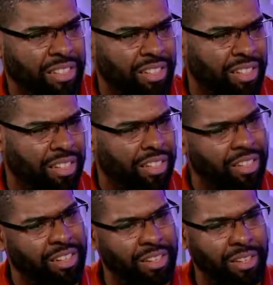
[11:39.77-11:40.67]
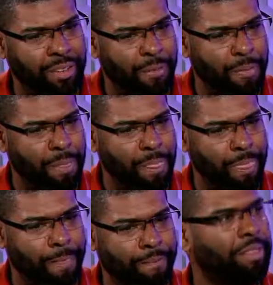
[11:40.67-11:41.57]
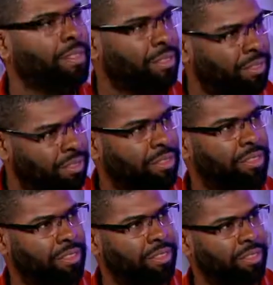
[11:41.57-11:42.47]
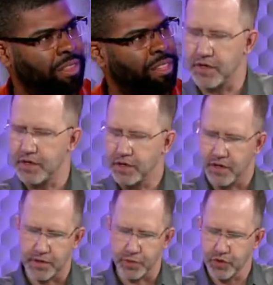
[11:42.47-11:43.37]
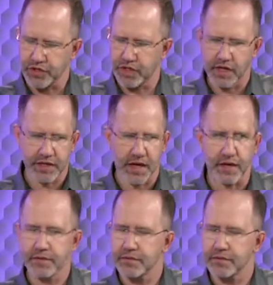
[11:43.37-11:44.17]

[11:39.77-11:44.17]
Right. We built whole sentences and said pet dot this and exactly and person dot that.